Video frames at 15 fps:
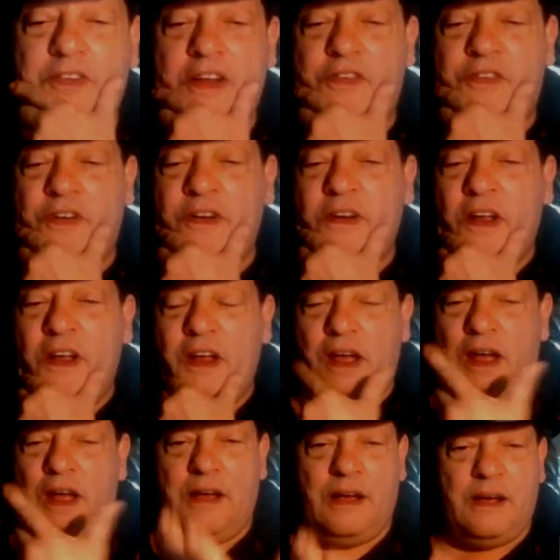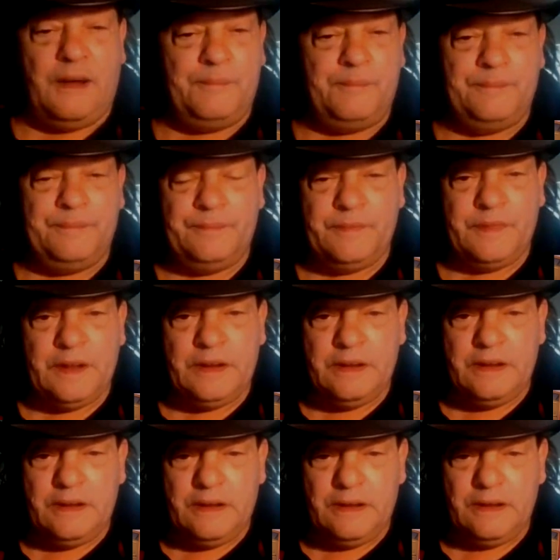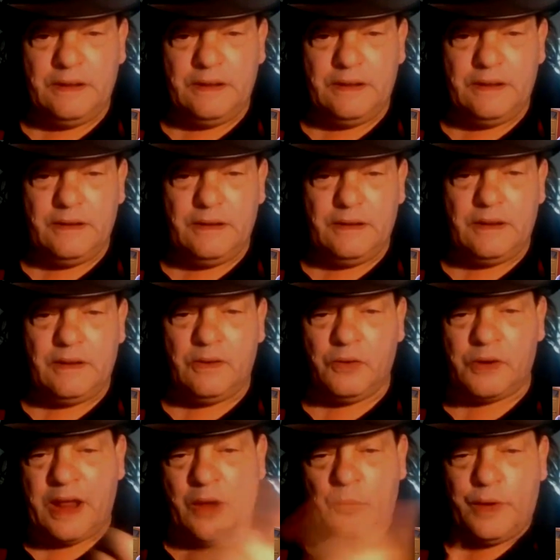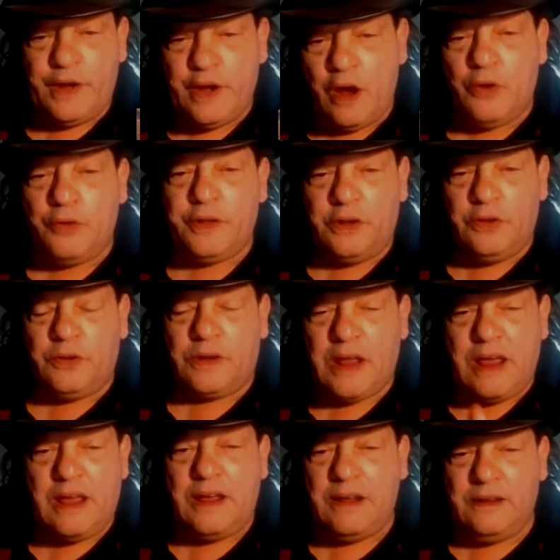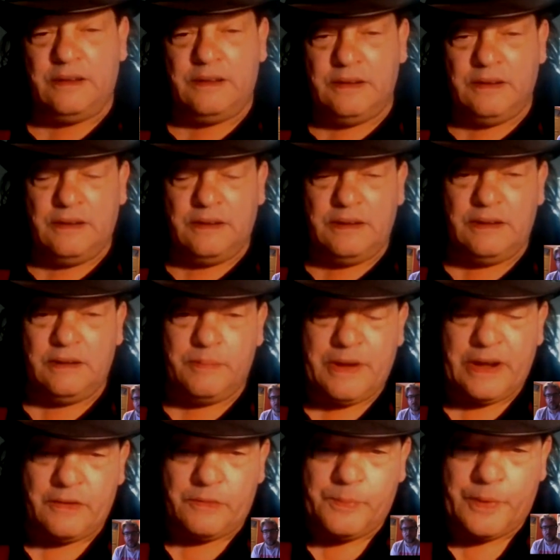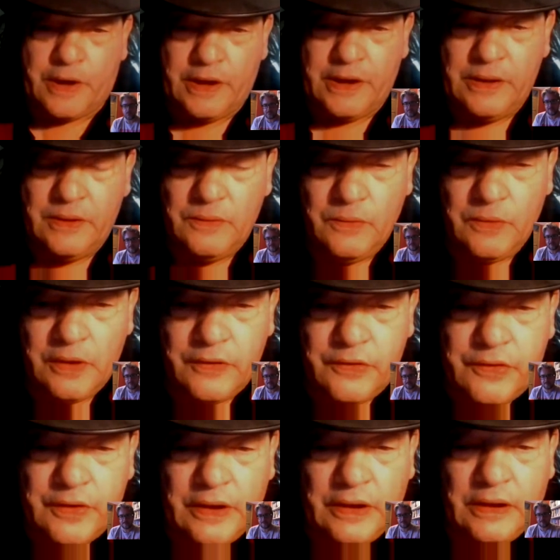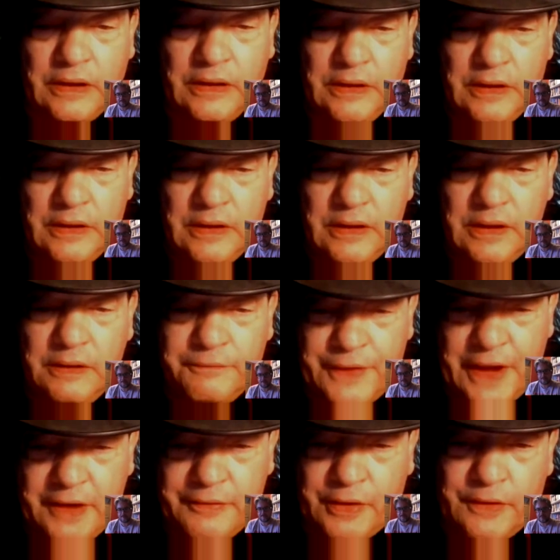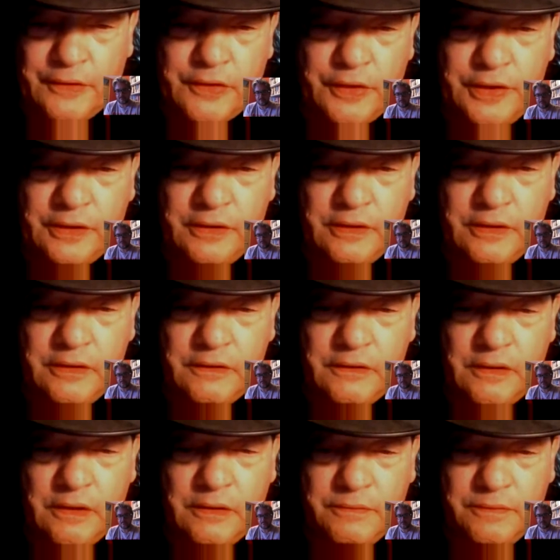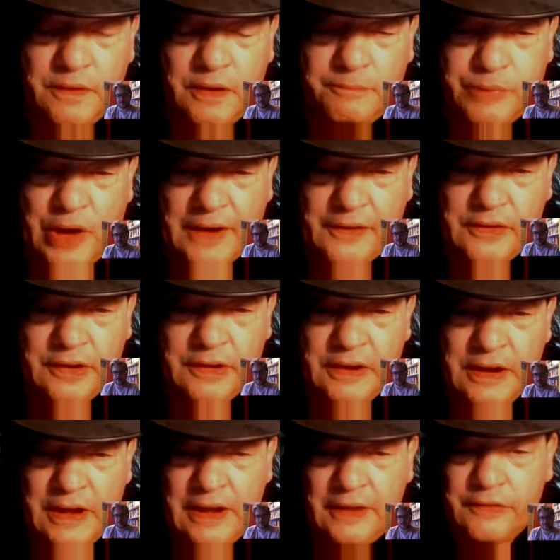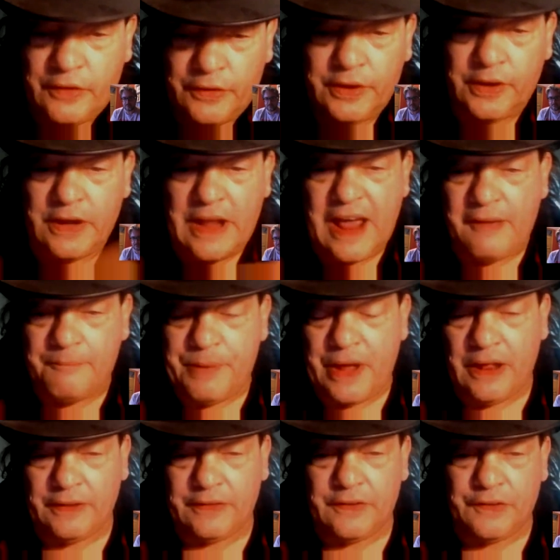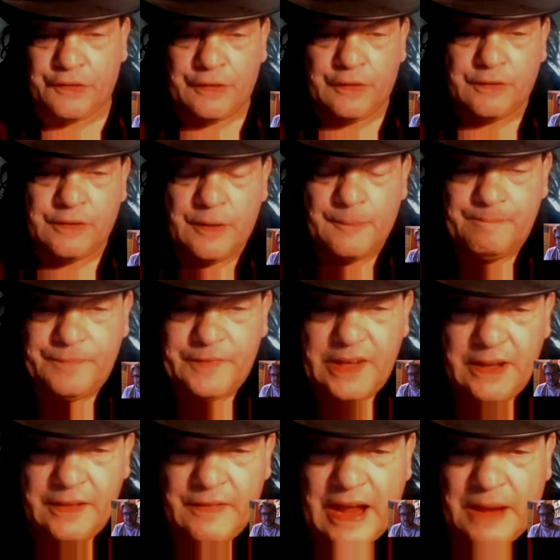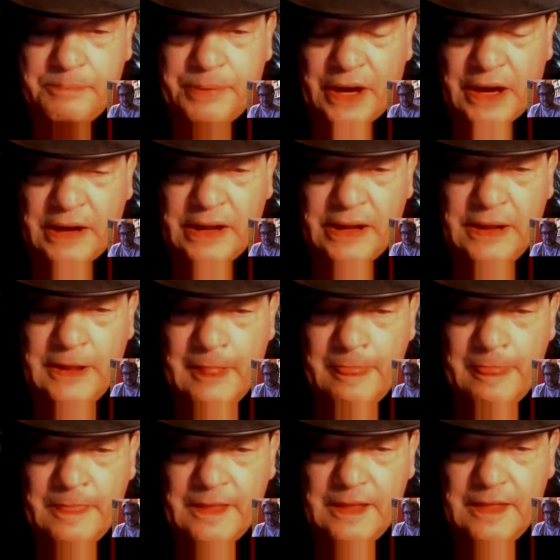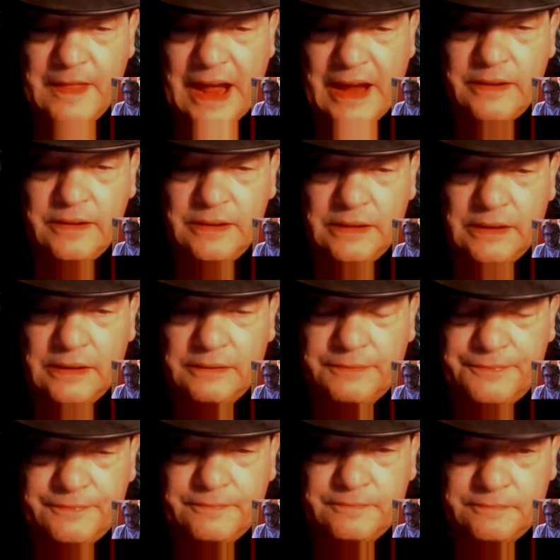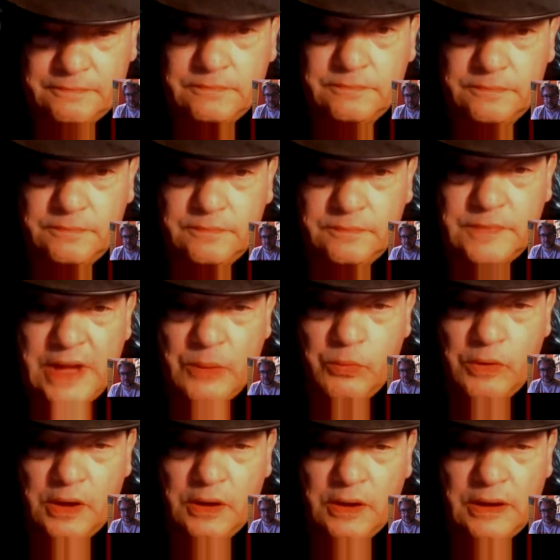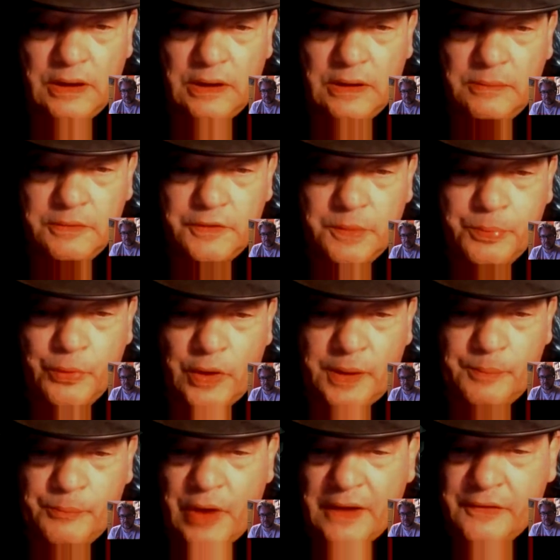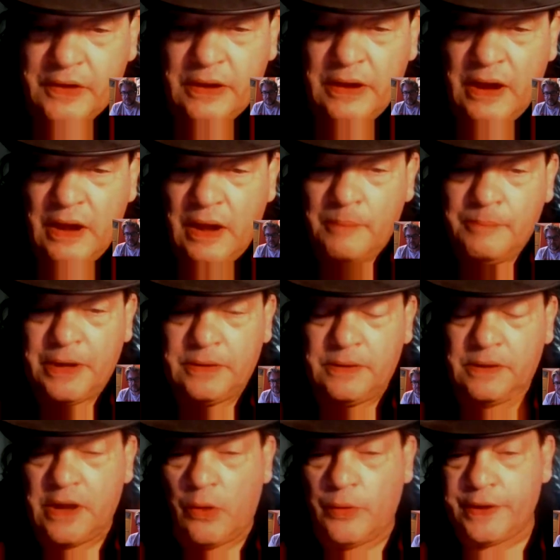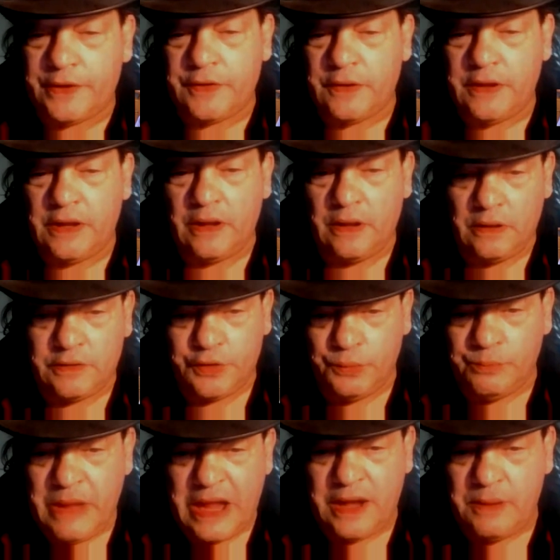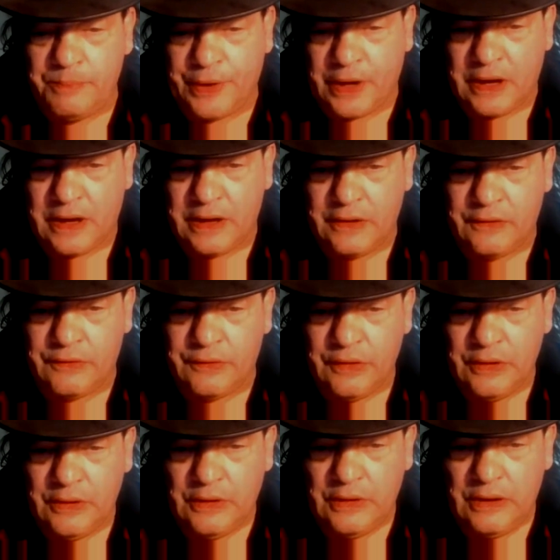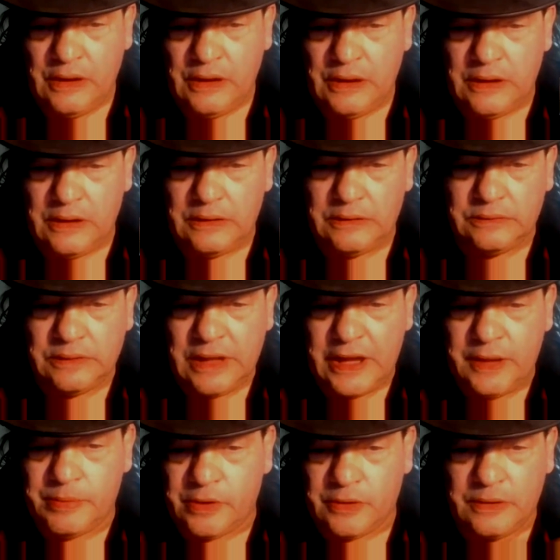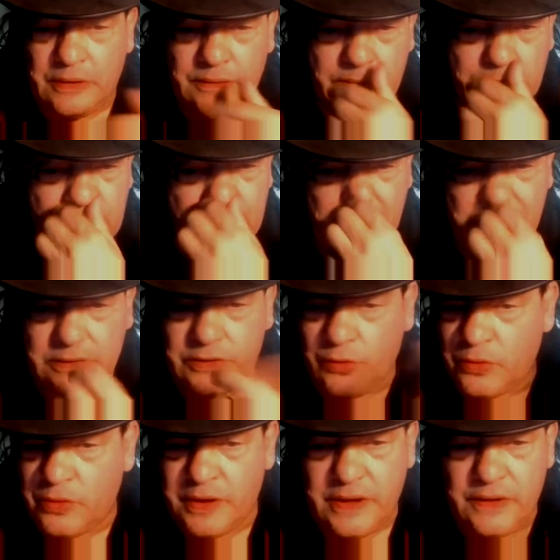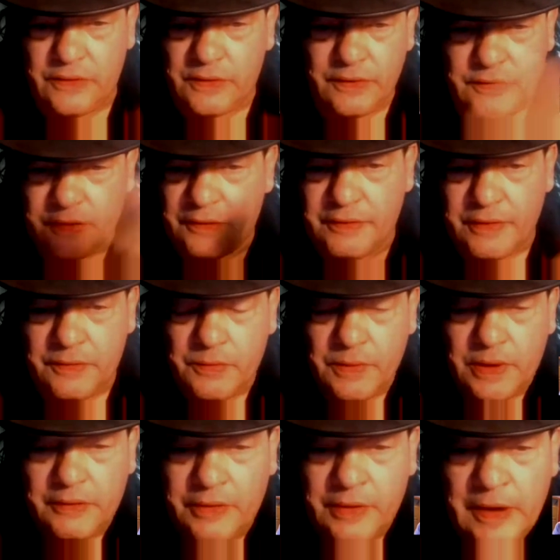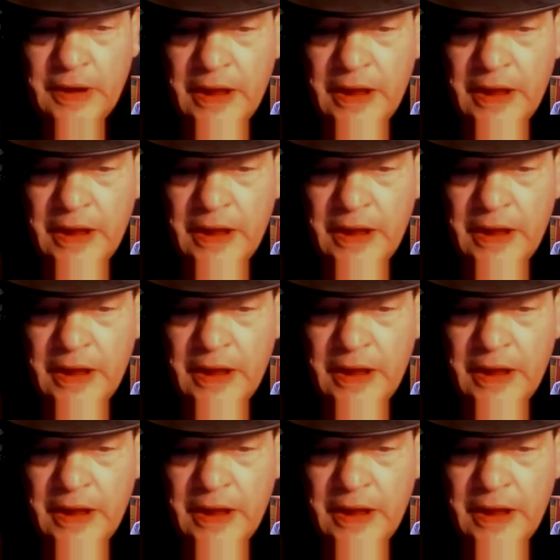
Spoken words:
Jason. Um, okay, we know the UK Independence Party was in favor, and so of Brexit, and so you're going to have politicians in that party that that were supporting Brexit. But going to the two main parties, Labour and Tories, Conservatives, whatever,